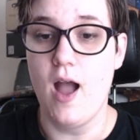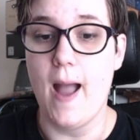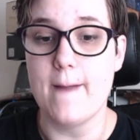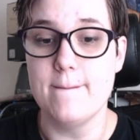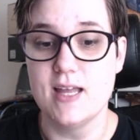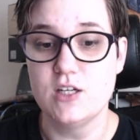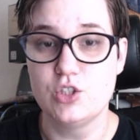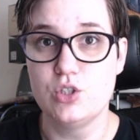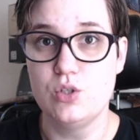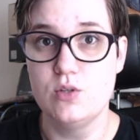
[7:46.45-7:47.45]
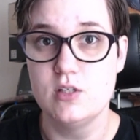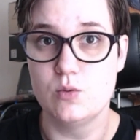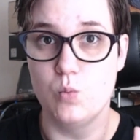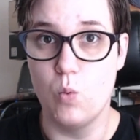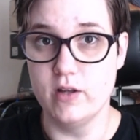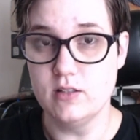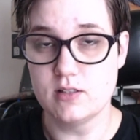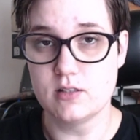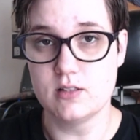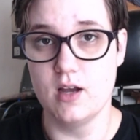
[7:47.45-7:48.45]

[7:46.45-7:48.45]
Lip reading: I managed to do this once